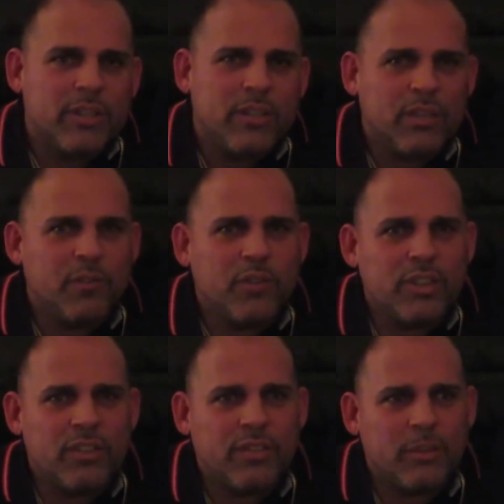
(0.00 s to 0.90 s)
There's
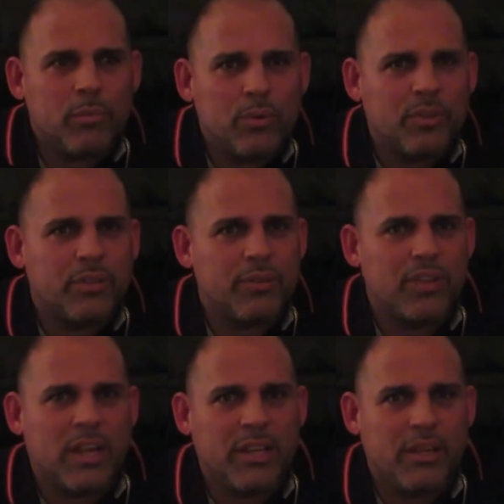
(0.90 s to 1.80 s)
footage of him losing to
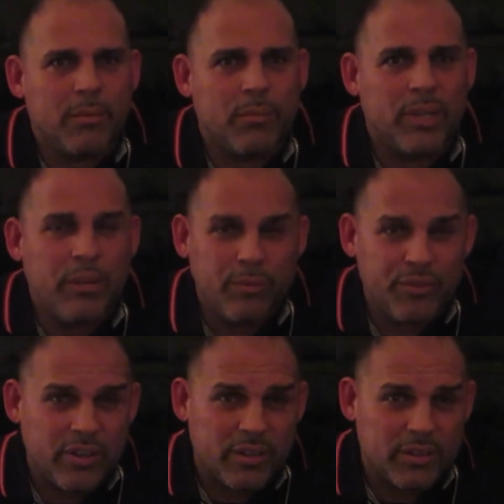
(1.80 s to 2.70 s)
Shaheen when he was
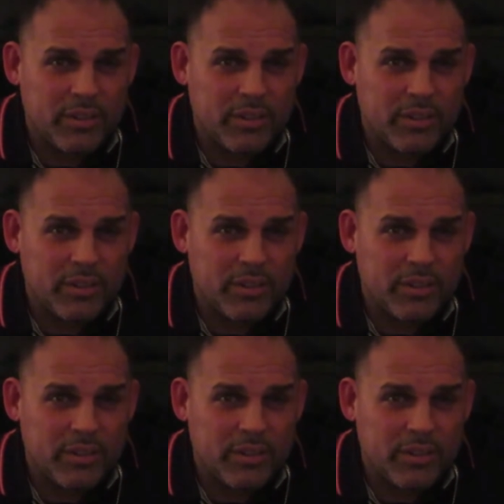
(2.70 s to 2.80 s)
young,